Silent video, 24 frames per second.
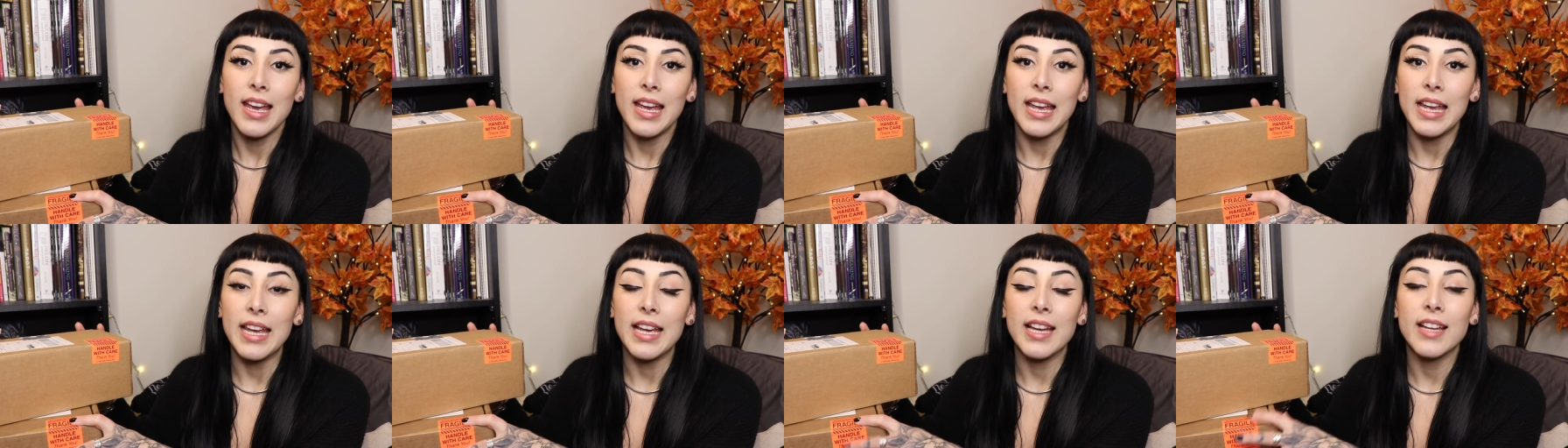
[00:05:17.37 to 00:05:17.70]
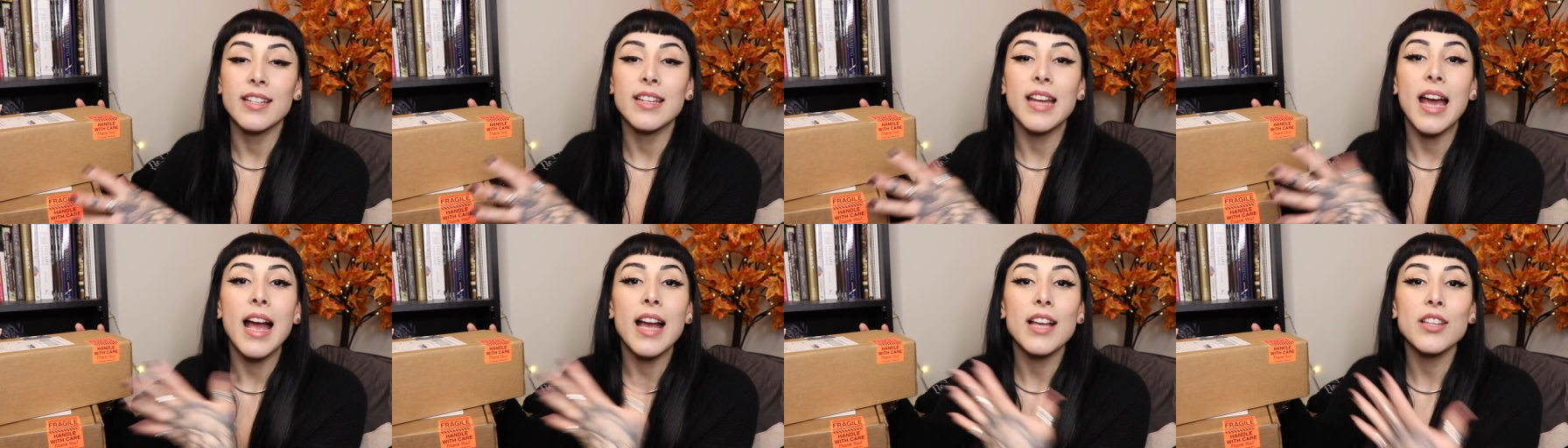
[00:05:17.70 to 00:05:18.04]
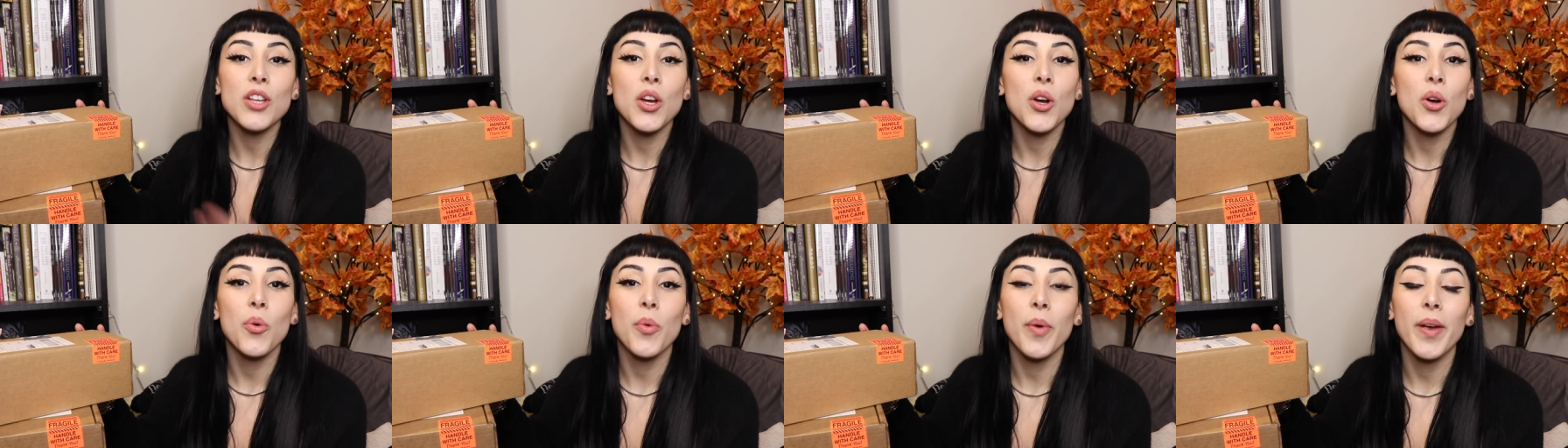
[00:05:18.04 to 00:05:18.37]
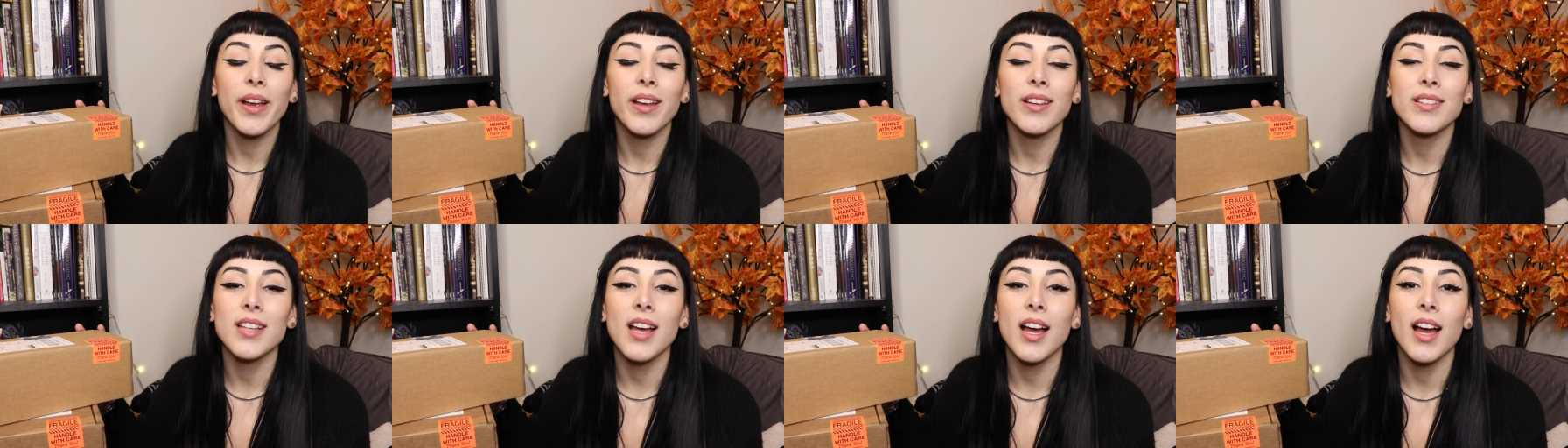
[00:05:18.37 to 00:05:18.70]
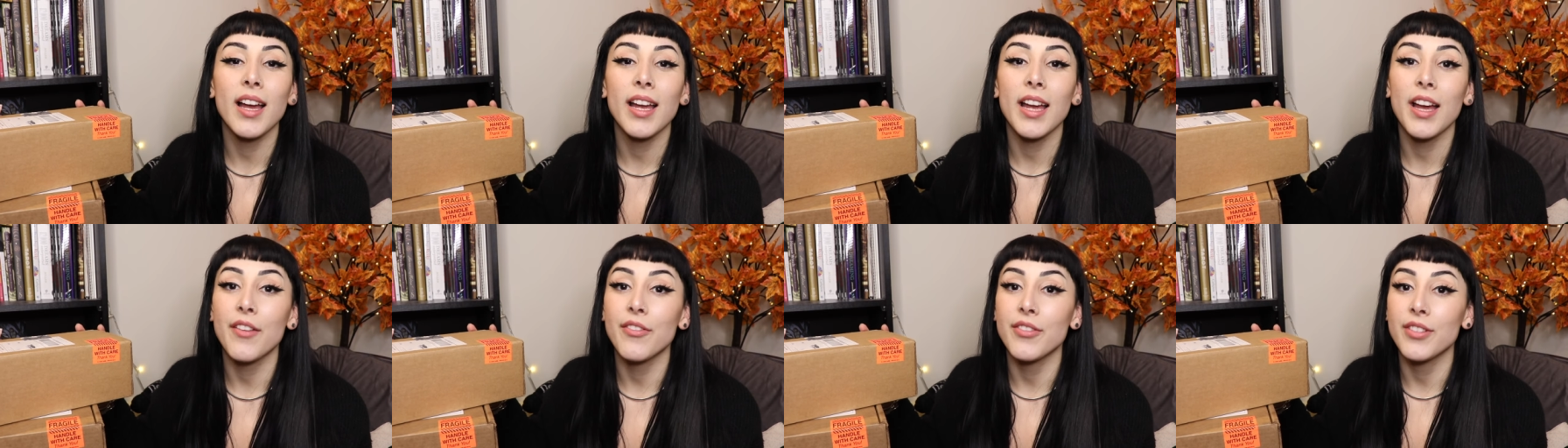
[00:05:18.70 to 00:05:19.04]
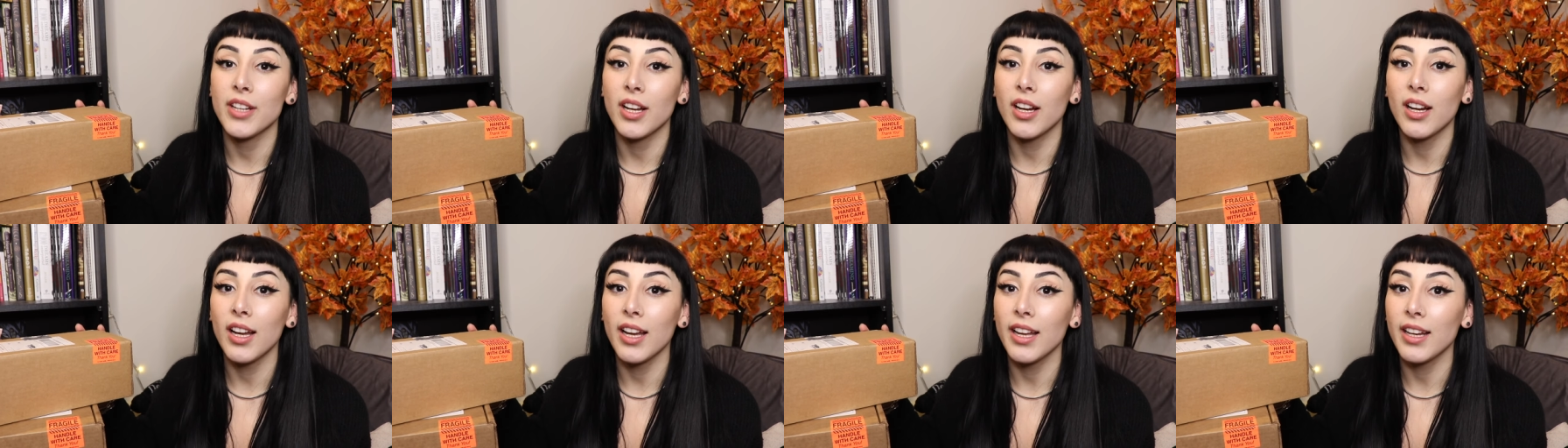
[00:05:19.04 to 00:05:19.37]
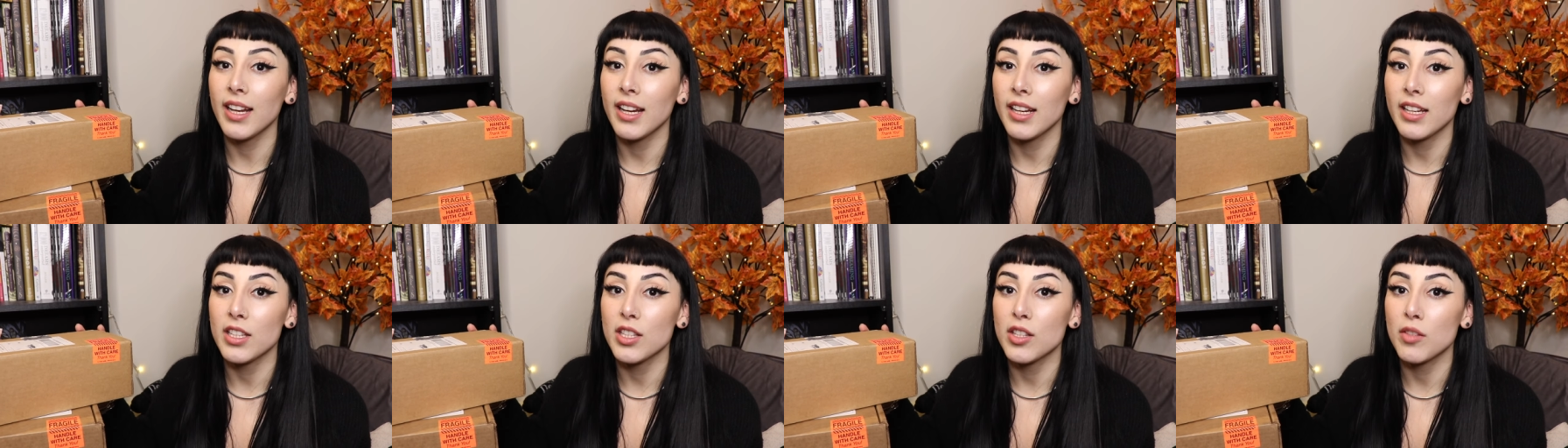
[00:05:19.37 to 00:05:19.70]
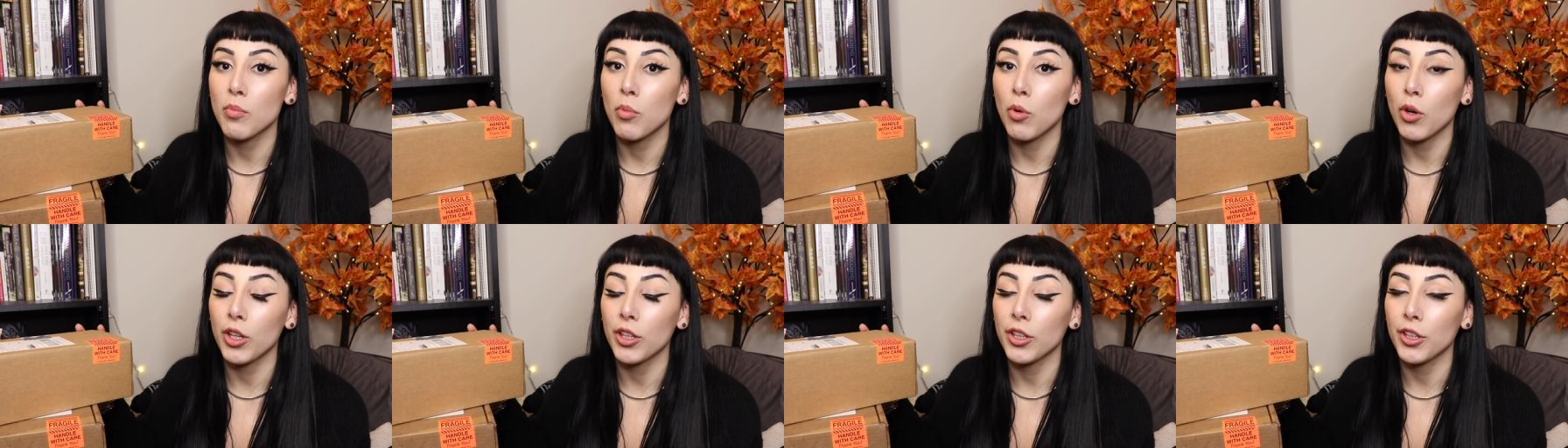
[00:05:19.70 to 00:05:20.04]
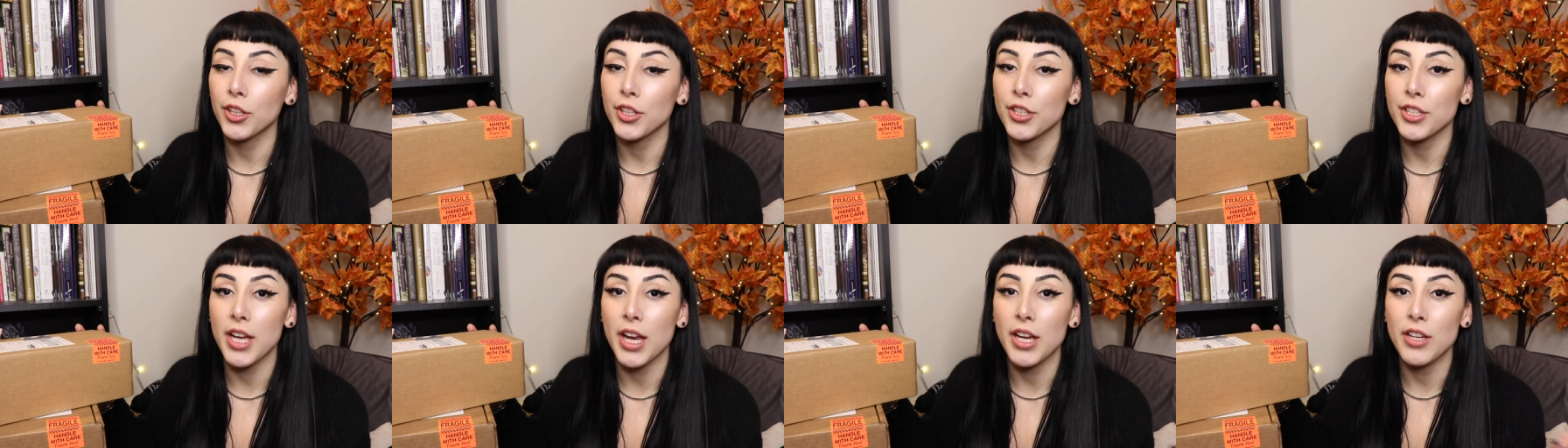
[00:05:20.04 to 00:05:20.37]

And as always, I have not had any spoilers.